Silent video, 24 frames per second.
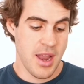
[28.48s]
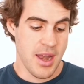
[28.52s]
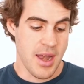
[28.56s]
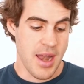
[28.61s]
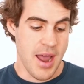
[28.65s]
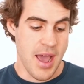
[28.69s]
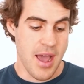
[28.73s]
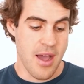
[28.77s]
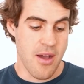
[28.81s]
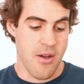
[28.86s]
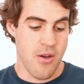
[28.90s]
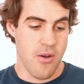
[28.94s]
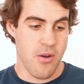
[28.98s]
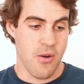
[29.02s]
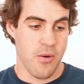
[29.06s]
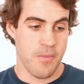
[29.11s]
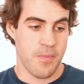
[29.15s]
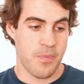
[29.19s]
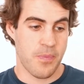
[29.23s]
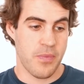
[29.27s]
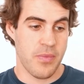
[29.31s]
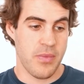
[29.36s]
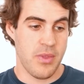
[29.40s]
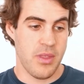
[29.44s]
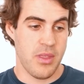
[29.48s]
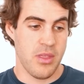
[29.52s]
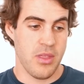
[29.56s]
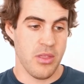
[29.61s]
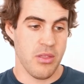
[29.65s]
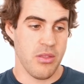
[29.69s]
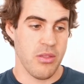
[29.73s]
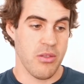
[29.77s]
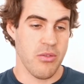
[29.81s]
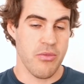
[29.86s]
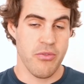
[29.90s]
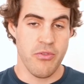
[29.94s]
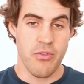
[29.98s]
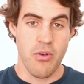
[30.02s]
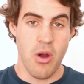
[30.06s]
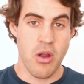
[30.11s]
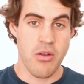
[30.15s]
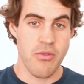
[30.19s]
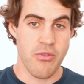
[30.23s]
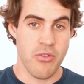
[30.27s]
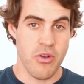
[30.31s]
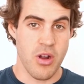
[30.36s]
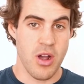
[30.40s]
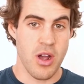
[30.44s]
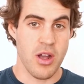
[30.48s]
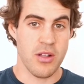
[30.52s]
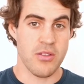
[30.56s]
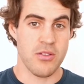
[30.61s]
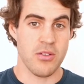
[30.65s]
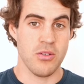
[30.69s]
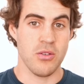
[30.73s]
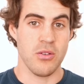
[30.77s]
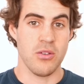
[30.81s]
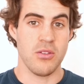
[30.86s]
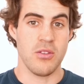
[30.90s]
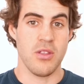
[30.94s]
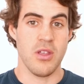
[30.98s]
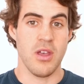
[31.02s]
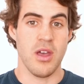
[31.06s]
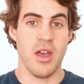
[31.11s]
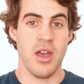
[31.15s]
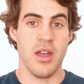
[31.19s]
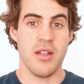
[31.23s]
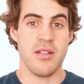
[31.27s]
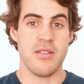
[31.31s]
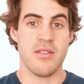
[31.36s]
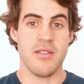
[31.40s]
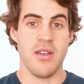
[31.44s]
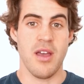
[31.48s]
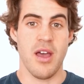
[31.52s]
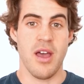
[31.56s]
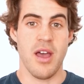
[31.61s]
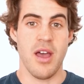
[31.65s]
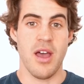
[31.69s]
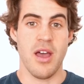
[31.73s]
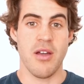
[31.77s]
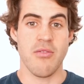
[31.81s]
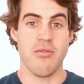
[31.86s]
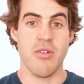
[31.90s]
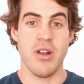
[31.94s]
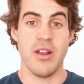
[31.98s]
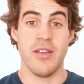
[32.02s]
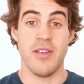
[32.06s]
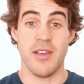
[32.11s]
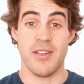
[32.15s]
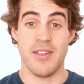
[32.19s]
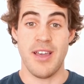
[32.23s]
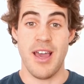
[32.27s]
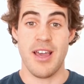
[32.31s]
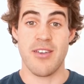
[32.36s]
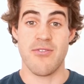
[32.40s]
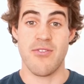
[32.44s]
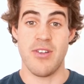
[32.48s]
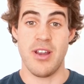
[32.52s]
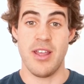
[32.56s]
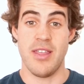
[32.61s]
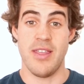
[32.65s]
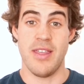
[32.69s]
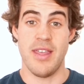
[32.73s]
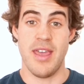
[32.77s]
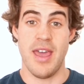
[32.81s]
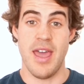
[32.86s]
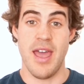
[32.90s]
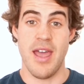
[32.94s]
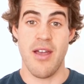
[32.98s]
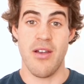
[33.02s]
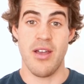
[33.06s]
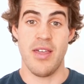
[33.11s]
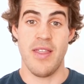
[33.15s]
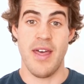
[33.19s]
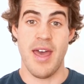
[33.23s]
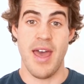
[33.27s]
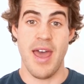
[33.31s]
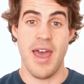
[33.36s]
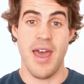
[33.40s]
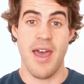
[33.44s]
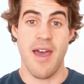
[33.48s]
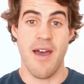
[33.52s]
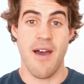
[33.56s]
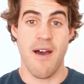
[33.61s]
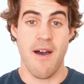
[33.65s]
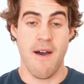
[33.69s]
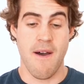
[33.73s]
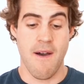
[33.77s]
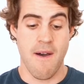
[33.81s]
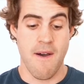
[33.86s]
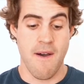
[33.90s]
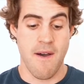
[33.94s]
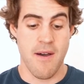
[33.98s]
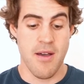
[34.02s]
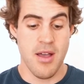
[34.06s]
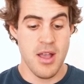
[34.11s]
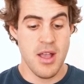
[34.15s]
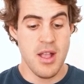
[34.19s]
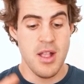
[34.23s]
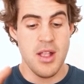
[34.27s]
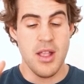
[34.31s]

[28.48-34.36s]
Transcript: Now, the Rhone varietals that are really successful in the area there are